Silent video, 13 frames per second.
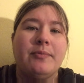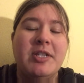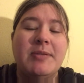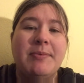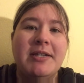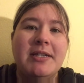
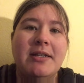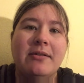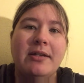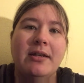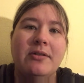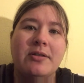just
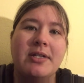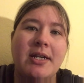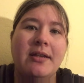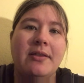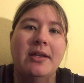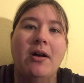basically
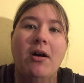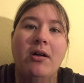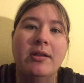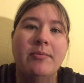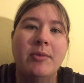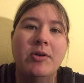understanding that
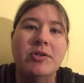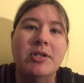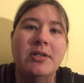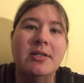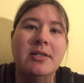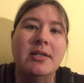all
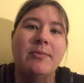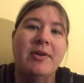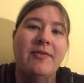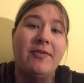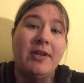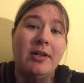emotions that
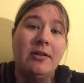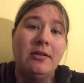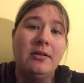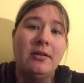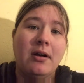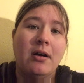we
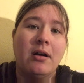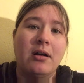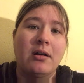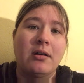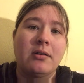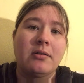feel
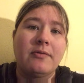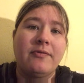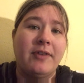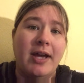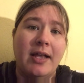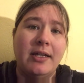are
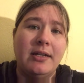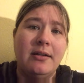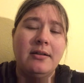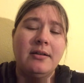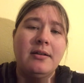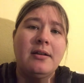
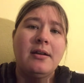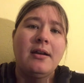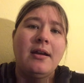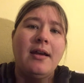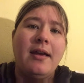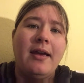valid,
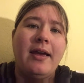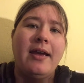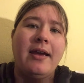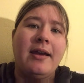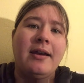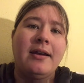
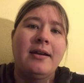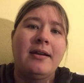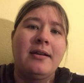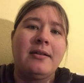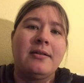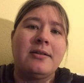
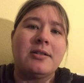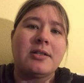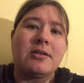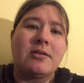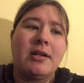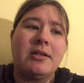
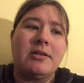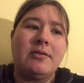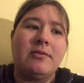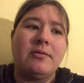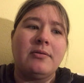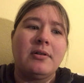and trying
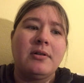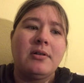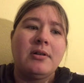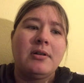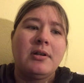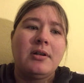to
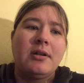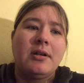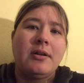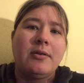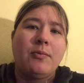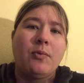
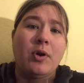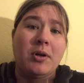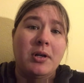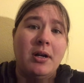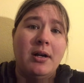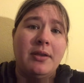
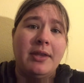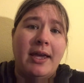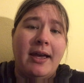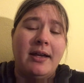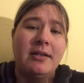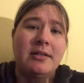work on
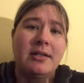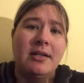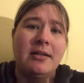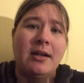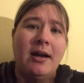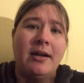that,
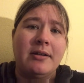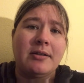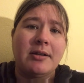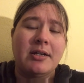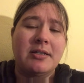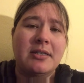and not,
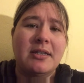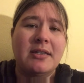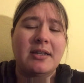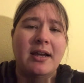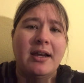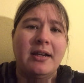because
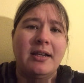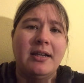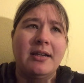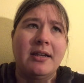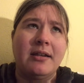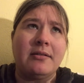
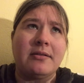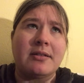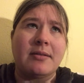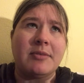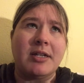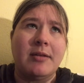society can
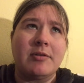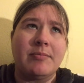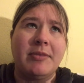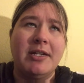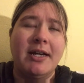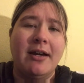
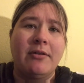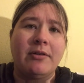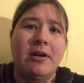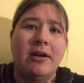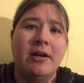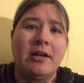sometimes be
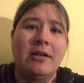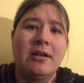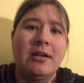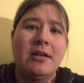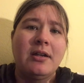down on